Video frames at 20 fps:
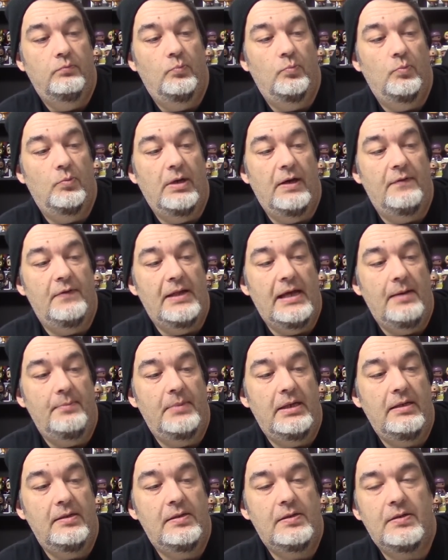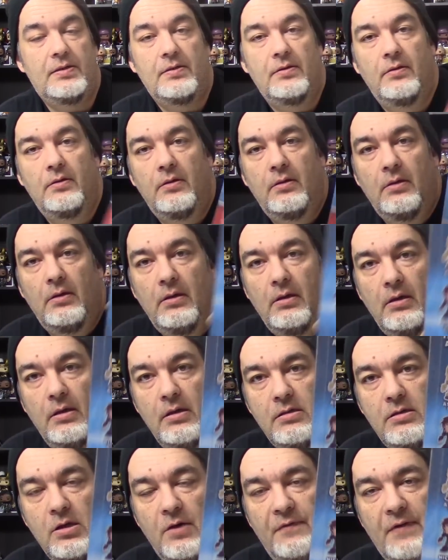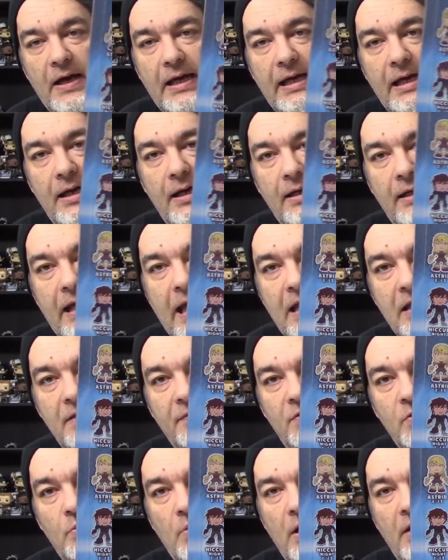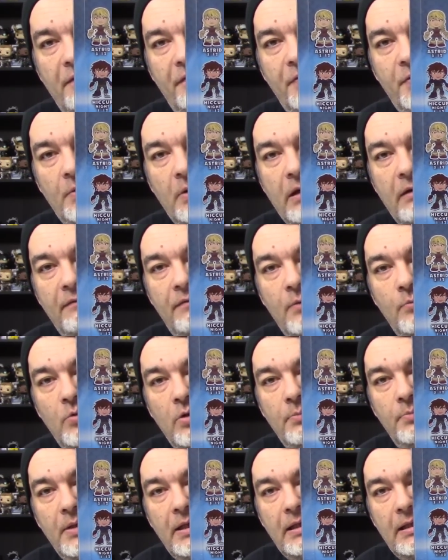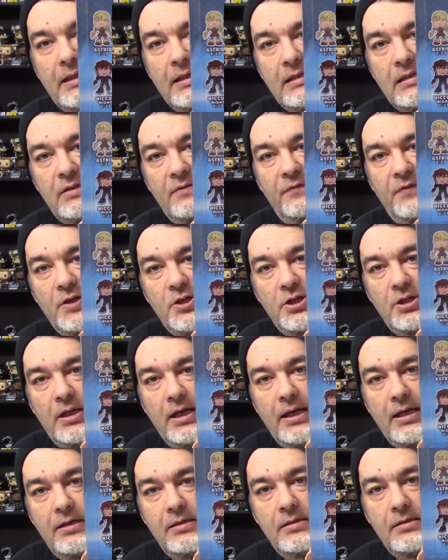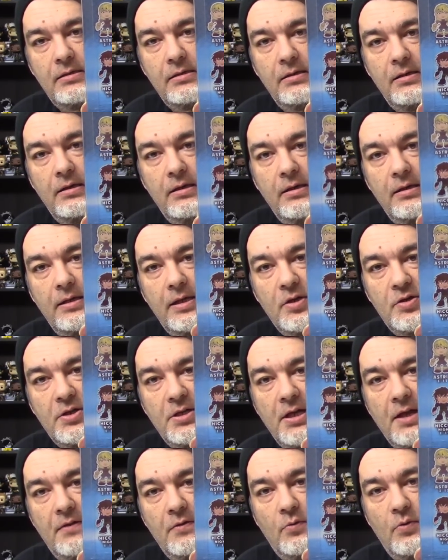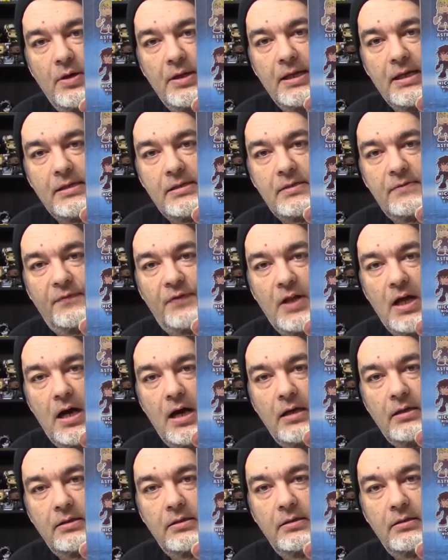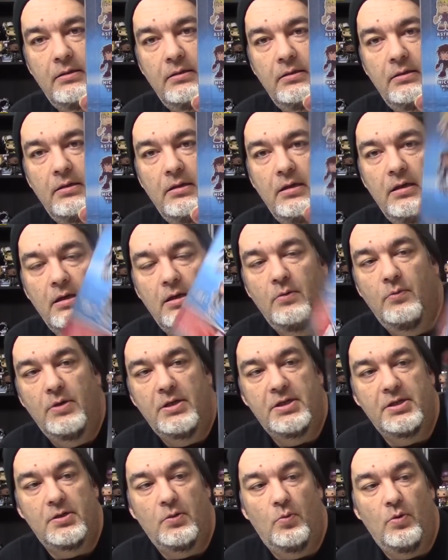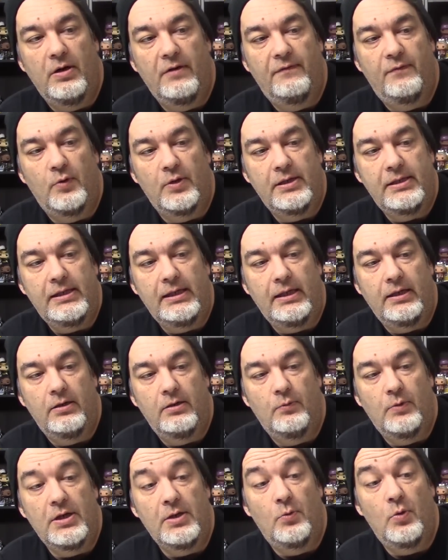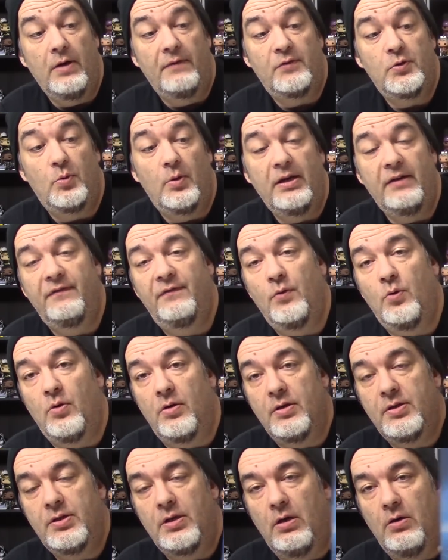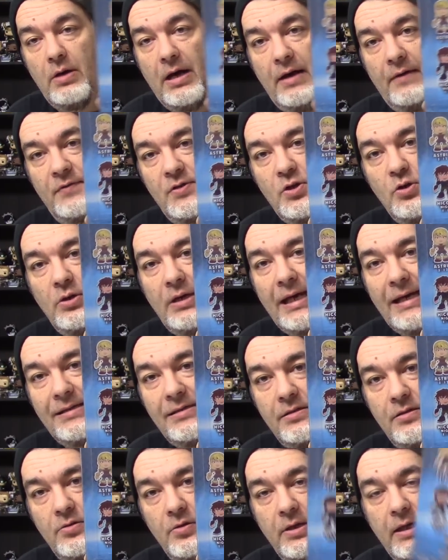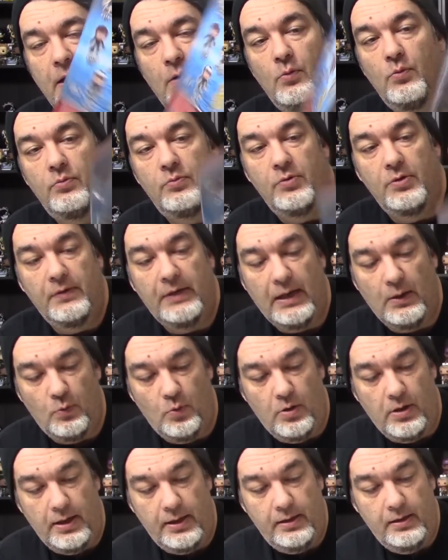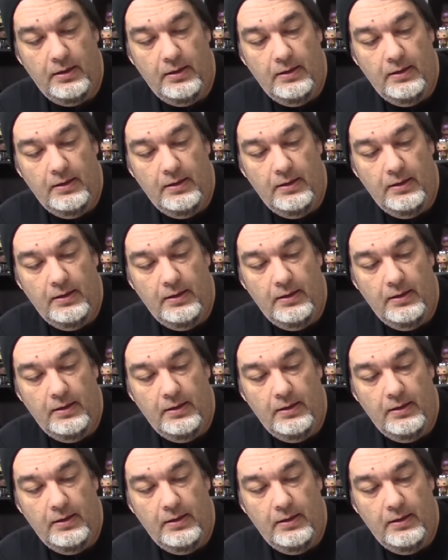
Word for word: whatever that means. So if I got a case of twelve, three of them would be this Fishlegs. There's another one that's flocked, which is a one of fourteen. Well, one of twenty-four, so out of two cases you'd get, you'd get one.